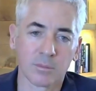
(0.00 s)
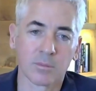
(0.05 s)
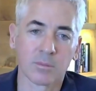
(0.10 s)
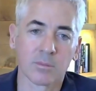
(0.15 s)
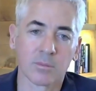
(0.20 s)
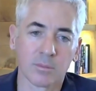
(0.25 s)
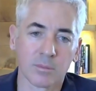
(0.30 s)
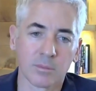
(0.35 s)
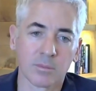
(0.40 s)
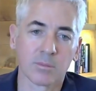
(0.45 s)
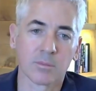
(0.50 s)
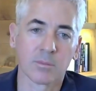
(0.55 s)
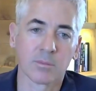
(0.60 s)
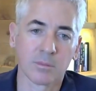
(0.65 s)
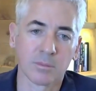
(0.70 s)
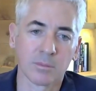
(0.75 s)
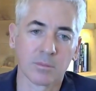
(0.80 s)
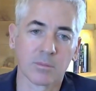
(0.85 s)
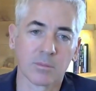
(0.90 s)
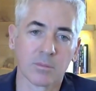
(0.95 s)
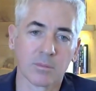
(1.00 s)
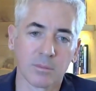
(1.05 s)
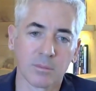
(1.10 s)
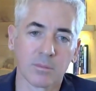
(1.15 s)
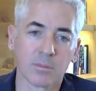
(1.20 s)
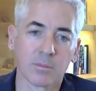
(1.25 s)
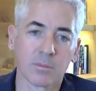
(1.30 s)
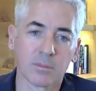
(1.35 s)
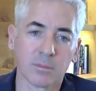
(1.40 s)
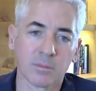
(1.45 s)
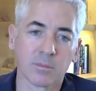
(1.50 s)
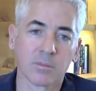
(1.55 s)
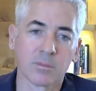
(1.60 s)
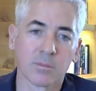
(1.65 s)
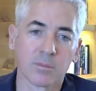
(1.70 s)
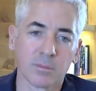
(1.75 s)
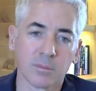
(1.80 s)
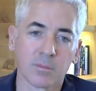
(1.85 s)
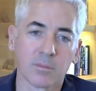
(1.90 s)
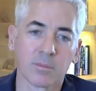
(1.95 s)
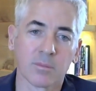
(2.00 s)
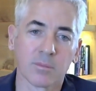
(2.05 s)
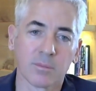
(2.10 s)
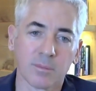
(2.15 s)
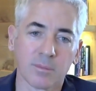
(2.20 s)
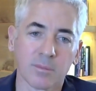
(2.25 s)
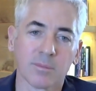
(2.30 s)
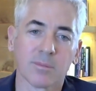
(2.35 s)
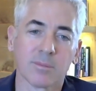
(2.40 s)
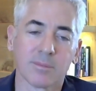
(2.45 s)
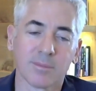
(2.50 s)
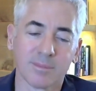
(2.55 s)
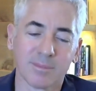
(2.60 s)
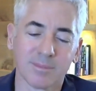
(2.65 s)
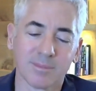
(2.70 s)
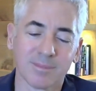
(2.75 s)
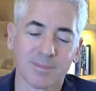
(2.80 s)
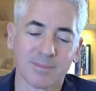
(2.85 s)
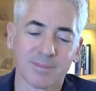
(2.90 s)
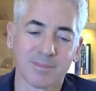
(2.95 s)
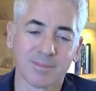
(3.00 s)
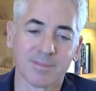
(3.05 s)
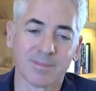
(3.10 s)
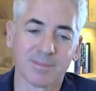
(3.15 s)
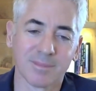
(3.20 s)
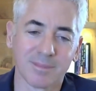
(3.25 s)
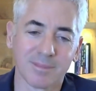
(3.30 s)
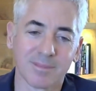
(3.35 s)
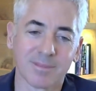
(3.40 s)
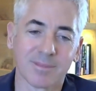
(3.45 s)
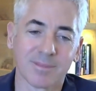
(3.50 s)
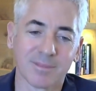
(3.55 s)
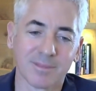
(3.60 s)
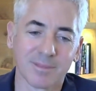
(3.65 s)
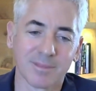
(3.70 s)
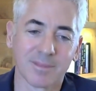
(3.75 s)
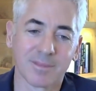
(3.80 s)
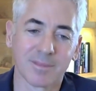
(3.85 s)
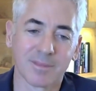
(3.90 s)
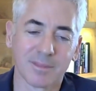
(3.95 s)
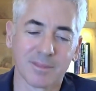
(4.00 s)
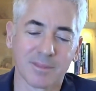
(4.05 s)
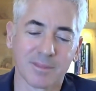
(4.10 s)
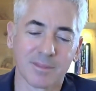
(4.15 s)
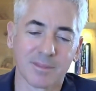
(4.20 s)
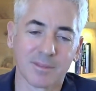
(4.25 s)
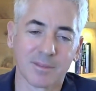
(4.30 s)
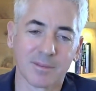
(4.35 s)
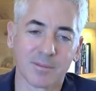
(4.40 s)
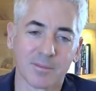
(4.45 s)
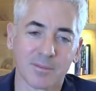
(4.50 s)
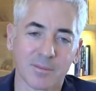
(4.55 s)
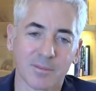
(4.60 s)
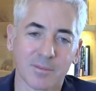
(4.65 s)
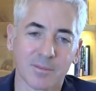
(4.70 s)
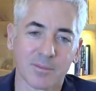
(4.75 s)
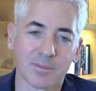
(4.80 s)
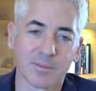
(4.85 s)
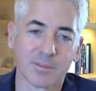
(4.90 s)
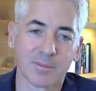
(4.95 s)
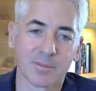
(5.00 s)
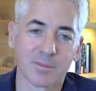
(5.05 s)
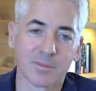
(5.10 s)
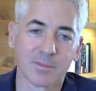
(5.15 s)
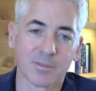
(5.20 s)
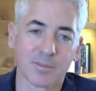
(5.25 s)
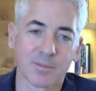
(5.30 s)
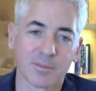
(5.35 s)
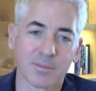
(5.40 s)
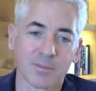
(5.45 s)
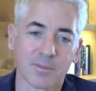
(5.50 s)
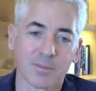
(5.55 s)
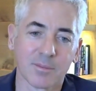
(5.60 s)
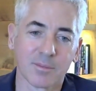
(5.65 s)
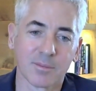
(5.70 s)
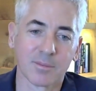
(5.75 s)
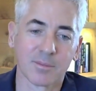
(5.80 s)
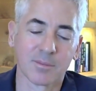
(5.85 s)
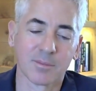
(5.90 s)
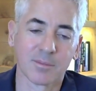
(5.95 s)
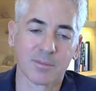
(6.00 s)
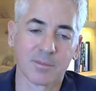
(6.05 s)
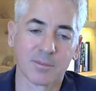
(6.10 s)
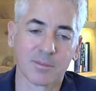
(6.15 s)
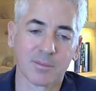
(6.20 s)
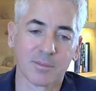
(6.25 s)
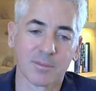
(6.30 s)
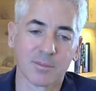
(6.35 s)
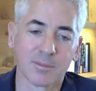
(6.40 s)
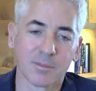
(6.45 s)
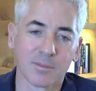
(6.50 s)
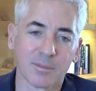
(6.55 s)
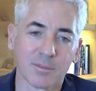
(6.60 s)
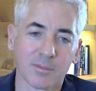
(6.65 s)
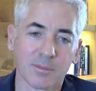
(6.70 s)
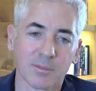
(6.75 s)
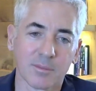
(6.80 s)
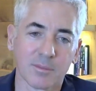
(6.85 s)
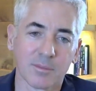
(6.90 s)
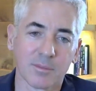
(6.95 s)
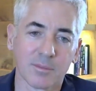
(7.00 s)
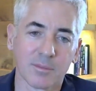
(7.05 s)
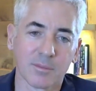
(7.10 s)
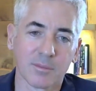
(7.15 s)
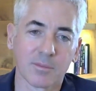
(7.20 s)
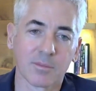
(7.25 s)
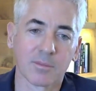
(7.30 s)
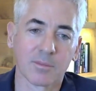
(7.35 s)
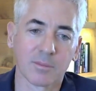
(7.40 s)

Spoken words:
The person shown says nothing.